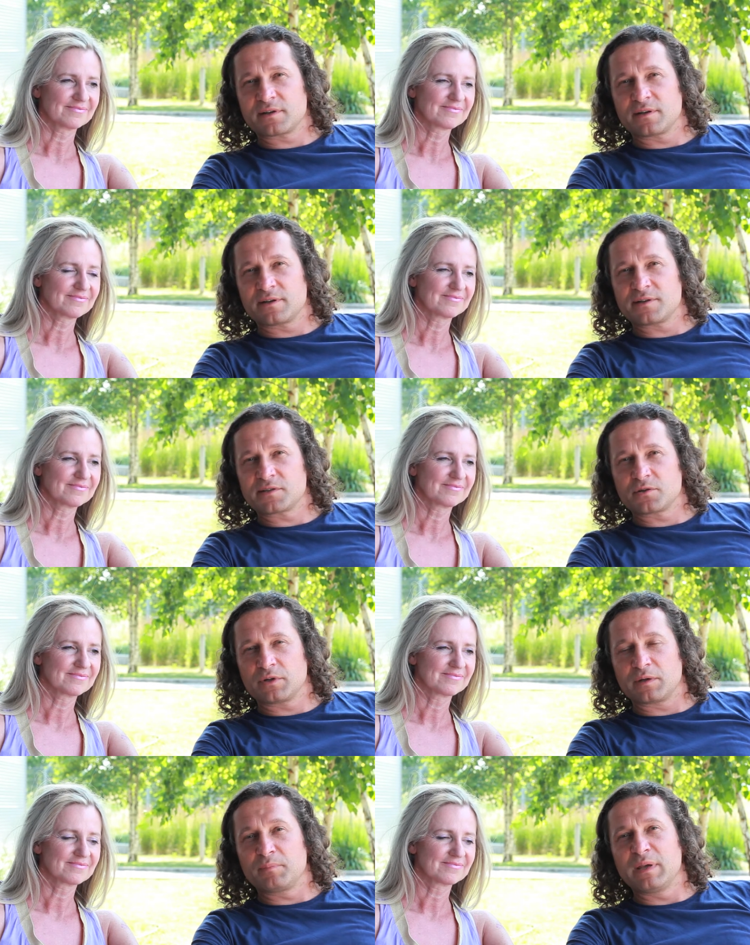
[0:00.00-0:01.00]
Speaker 1: uh, so
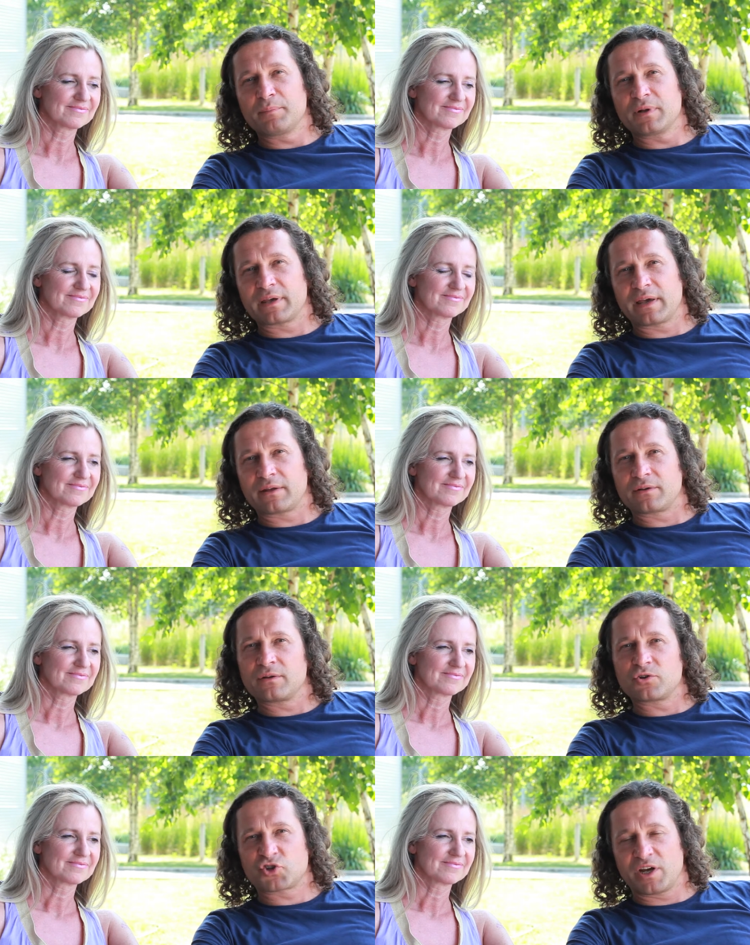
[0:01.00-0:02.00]
that people can
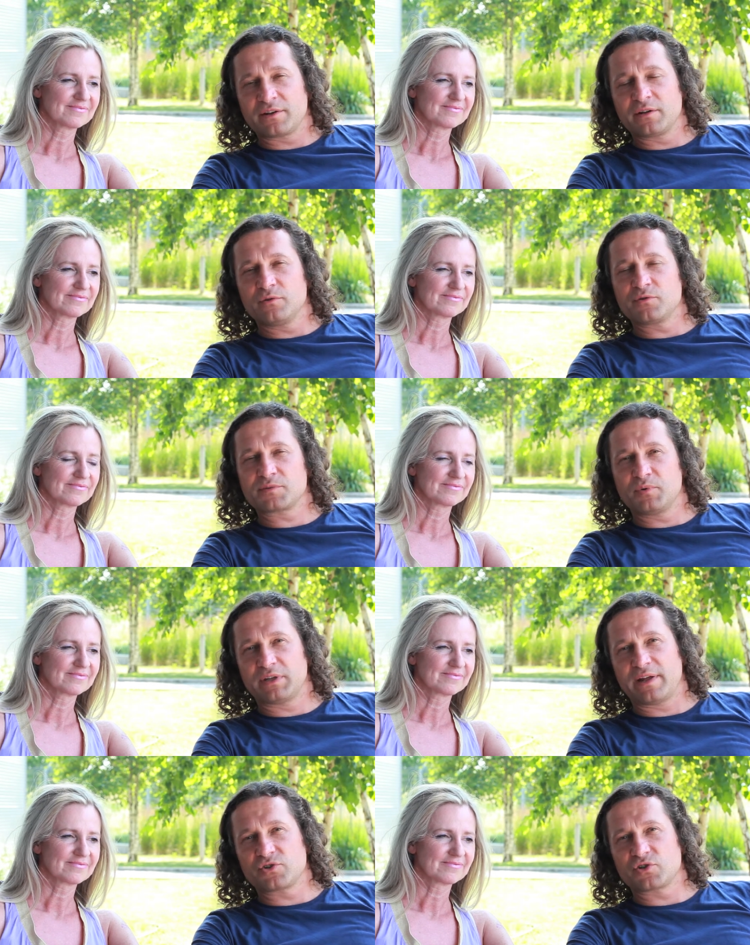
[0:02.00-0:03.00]
share those
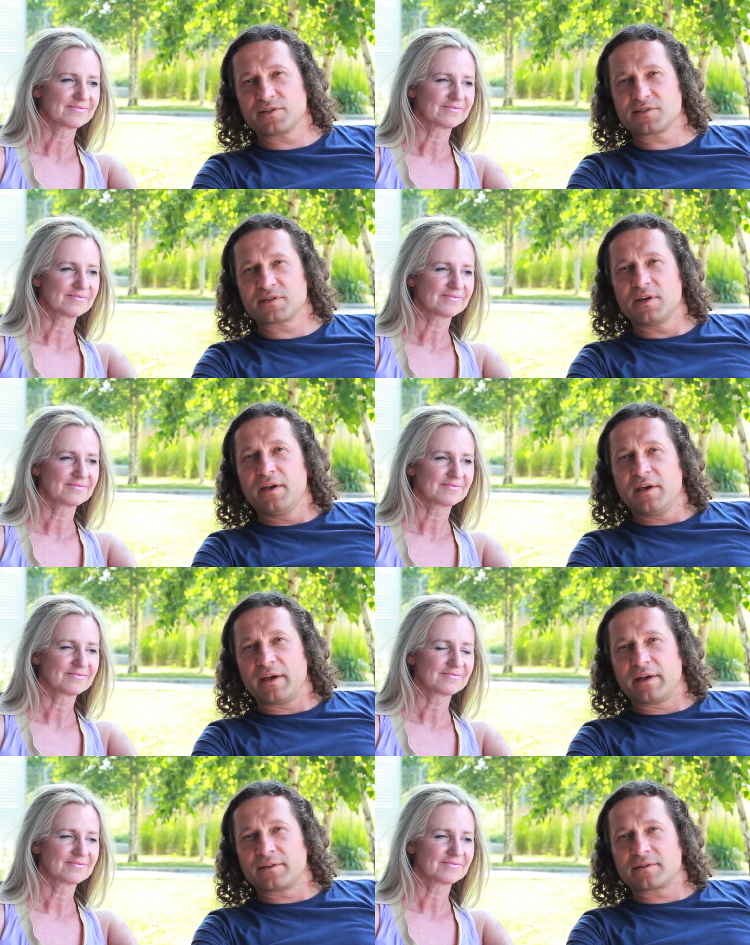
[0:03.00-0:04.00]
potentials
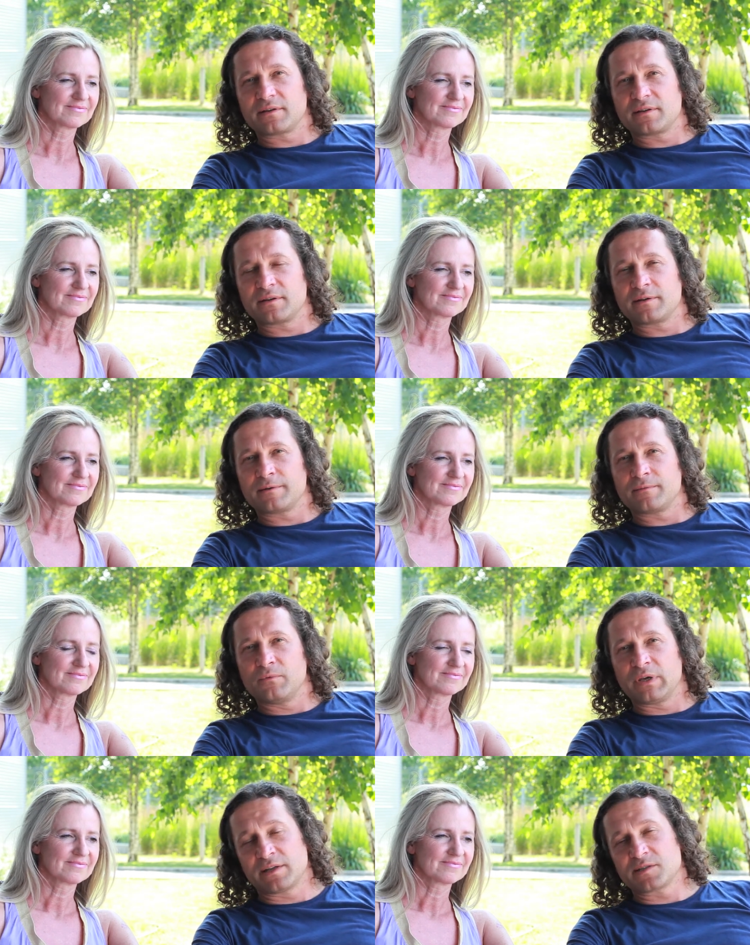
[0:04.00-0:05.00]
and uh,
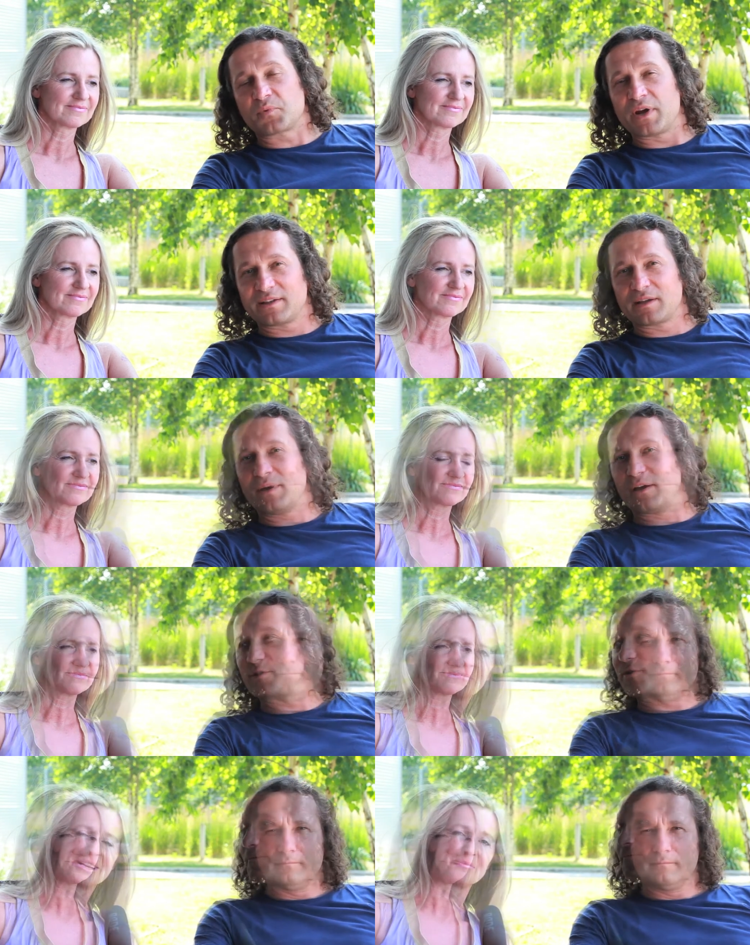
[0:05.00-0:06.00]
we can spread them
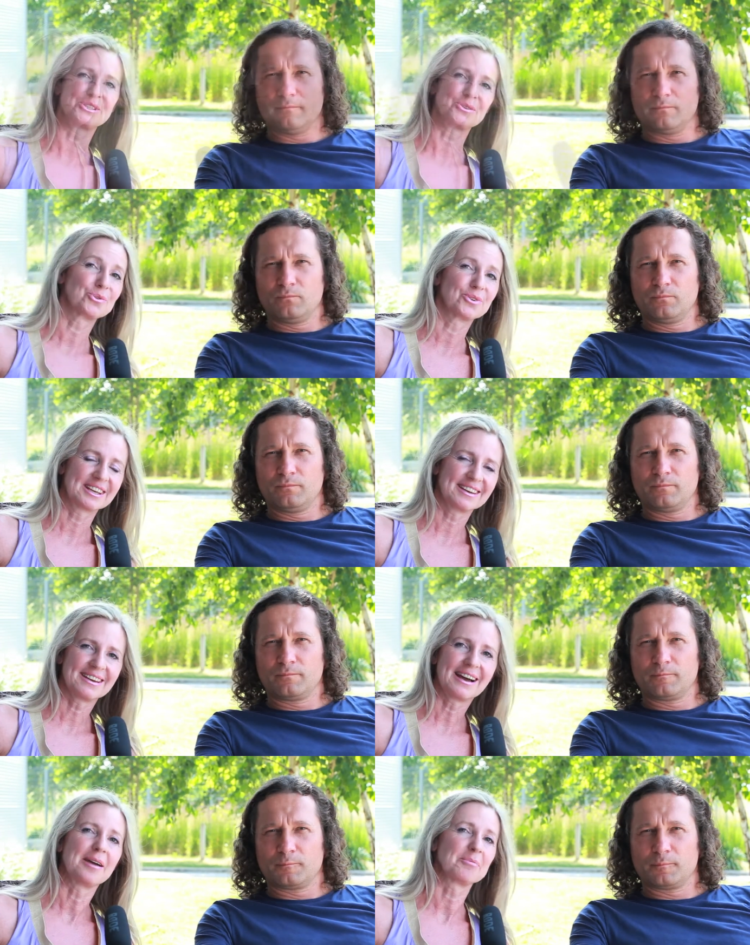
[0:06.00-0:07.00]
out.
Speaker 2: My name is Ulrike,
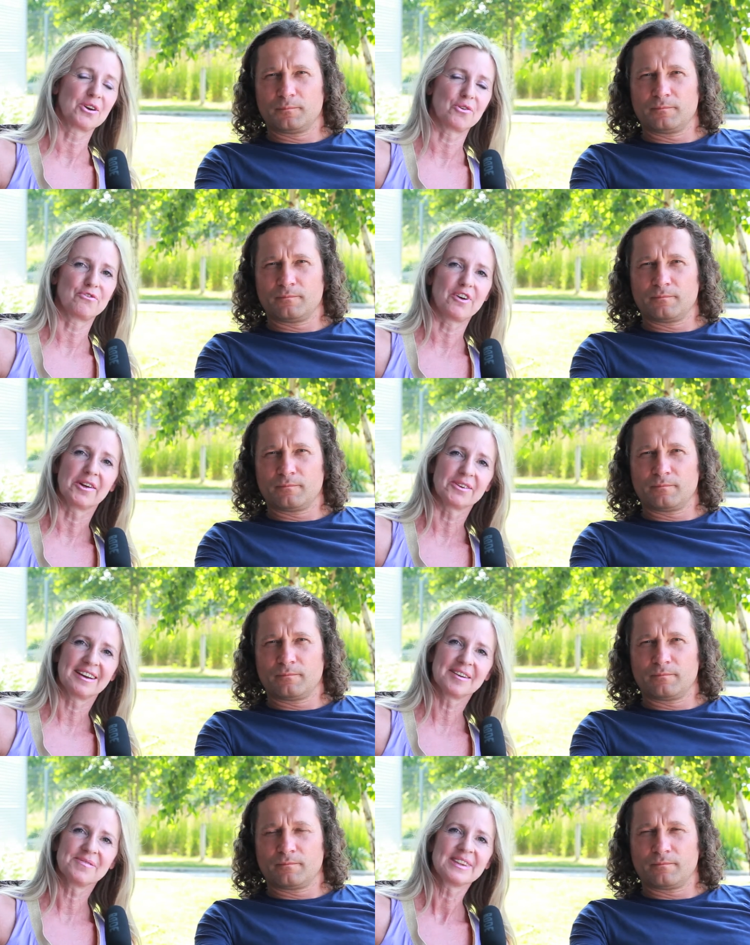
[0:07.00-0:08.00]
I'm co
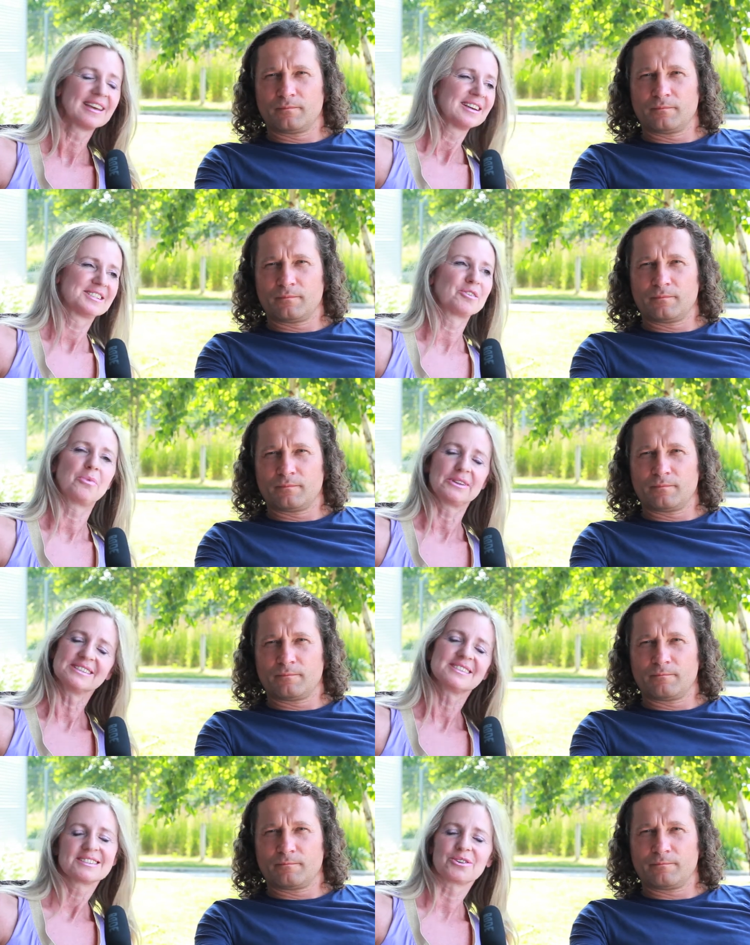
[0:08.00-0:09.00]
founder. So, what
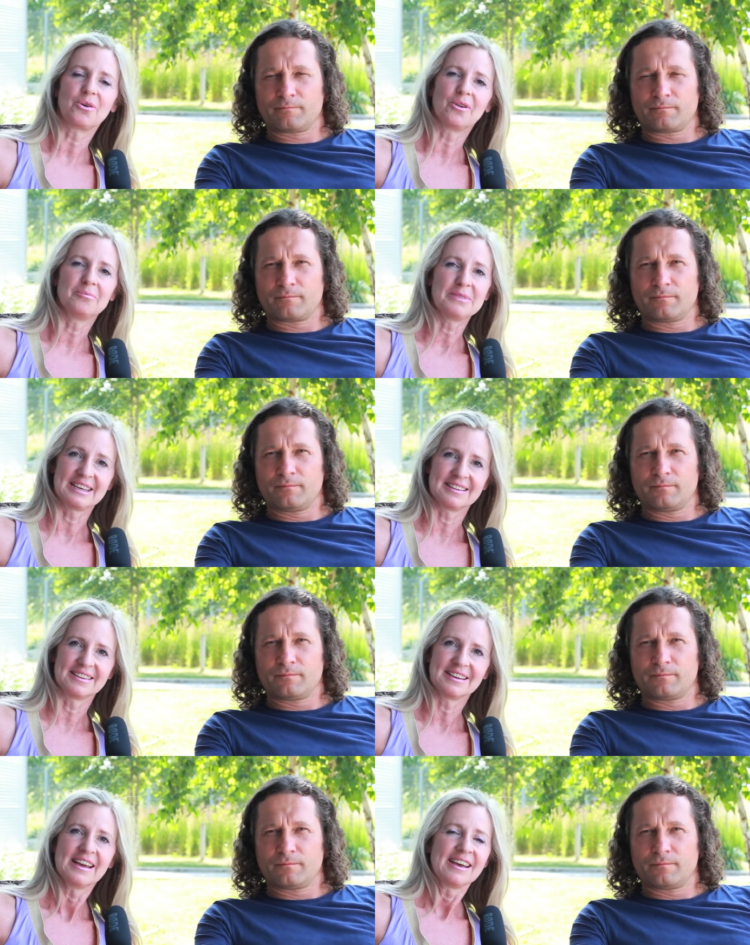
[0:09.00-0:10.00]
does this all
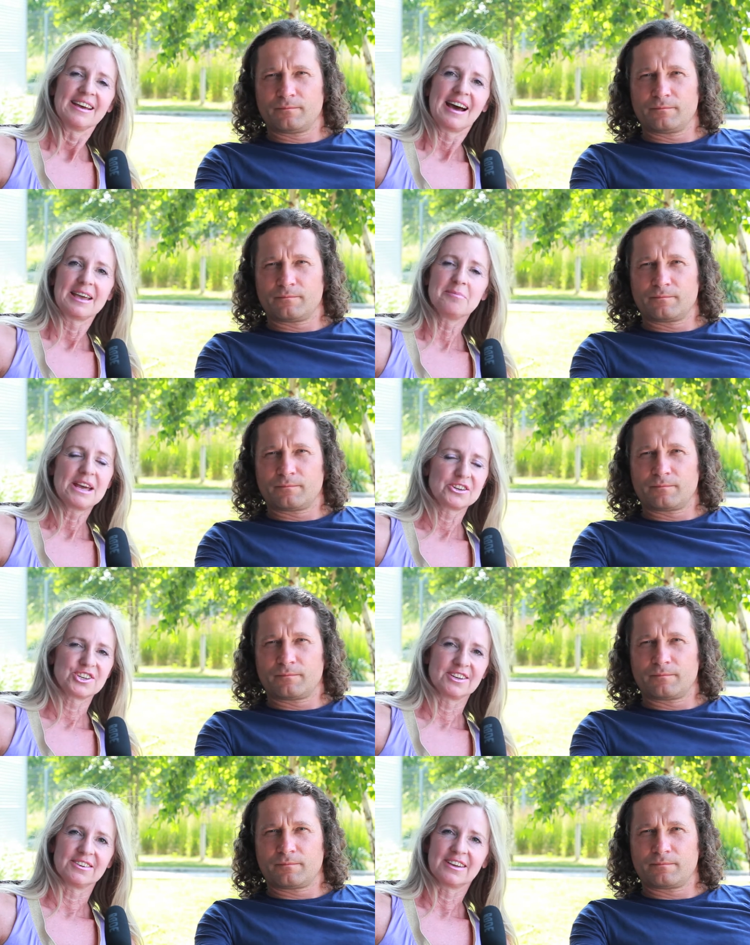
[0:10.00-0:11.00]
mean?
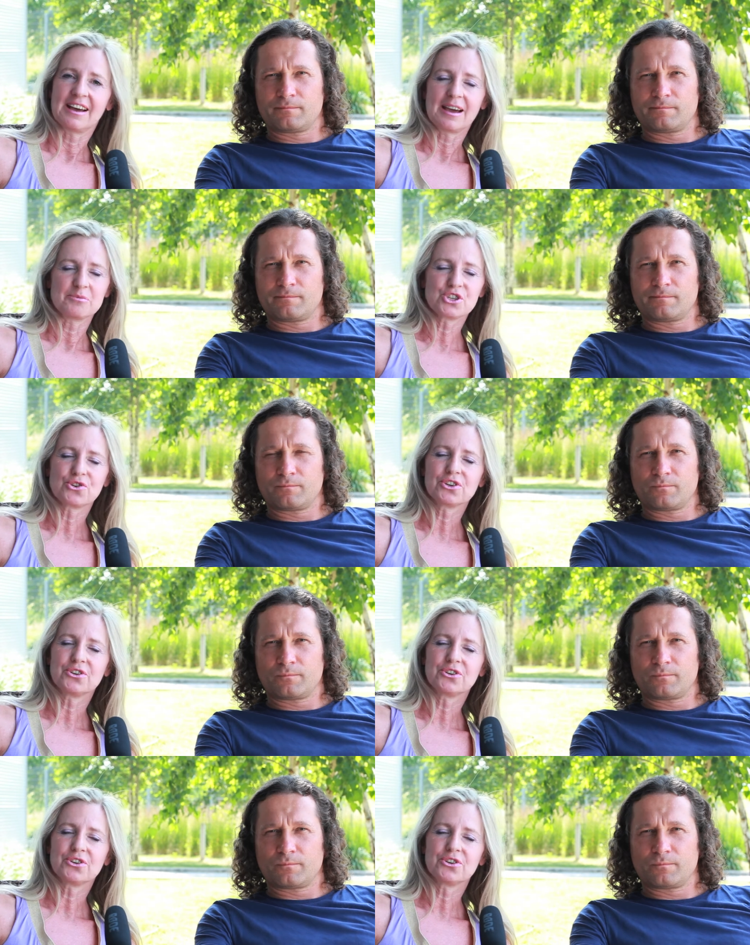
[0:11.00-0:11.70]
imagine, I'm sure you